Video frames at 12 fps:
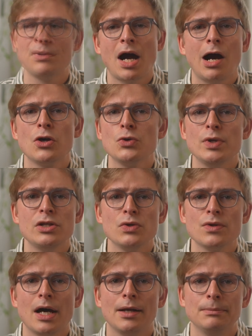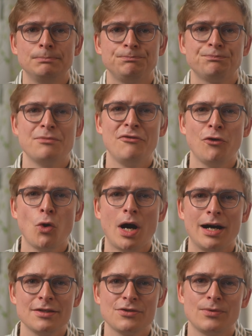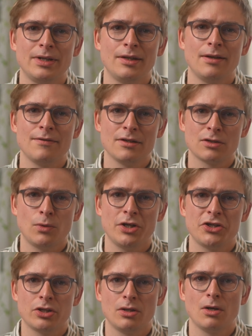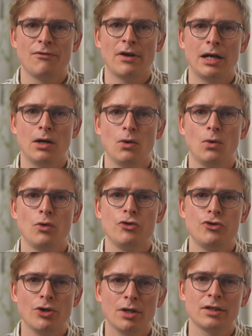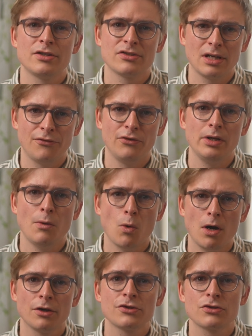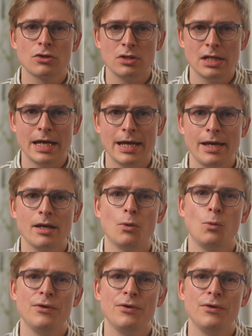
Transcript: But how do we do that? Before answering this question of how drug discovery works today,